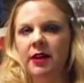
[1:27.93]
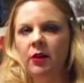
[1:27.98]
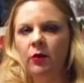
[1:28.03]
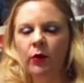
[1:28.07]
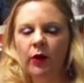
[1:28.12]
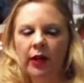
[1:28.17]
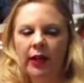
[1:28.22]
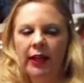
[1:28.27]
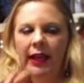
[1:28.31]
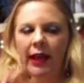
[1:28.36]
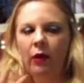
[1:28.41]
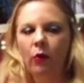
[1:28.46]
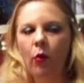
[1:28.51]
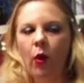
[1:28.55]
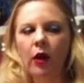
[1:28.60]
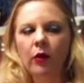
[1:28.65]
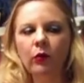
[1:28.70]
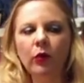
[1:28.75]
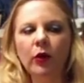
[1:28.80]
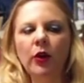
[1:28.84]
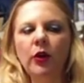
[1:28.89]
We're going to get
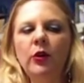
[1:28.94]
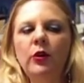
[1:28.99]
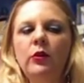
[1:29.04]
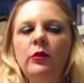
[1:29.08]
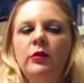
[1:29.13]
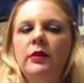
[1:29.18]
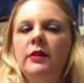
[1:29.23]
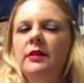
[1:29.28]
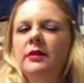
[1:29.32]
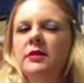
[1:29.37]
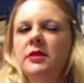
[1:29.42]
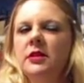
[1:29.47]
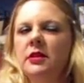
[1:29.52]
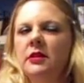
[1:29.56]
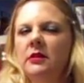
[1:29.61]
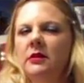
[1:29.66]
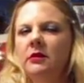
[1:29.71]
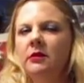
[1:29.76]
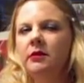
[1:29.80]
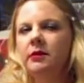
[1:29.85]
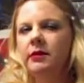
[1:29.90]
1 rune
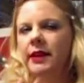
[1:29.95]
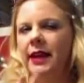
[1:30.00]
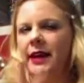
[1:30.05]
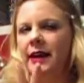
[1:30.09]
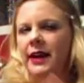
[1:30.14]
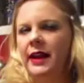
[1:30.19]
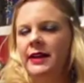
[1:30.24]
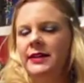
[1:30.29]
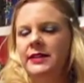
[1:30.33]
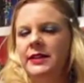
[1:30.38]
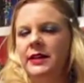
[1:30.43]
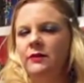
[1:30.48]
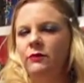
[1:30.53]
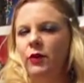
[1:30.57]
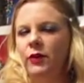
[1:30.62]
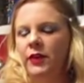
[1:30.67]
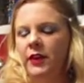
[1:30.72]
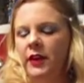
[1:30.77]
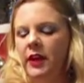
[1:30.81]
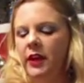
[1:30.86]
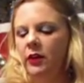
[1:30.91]
to get an idea of
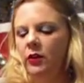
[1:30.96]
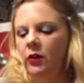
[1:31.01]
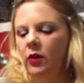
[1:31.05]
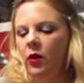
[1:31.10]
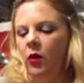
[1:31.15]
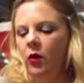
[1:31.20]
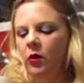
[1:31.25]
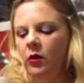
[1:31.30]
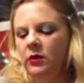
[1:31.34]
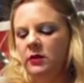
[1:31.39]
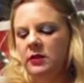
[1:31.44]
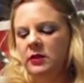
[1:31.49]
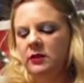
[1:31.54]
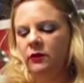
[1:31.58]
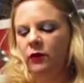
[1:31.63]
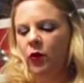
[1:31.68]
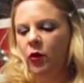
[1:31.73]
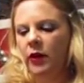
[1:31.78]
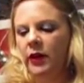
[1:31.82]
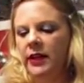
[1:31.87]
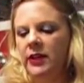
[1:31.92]
what the year holds
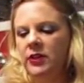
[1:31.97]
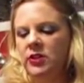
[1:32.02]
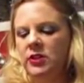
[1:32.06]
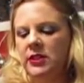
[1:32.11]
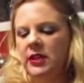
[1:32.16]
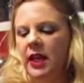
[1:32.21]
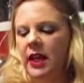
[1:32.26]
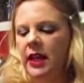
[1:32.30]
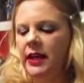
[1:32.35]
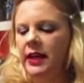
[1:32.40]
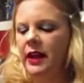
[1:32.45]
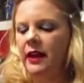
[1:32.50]
for each sign,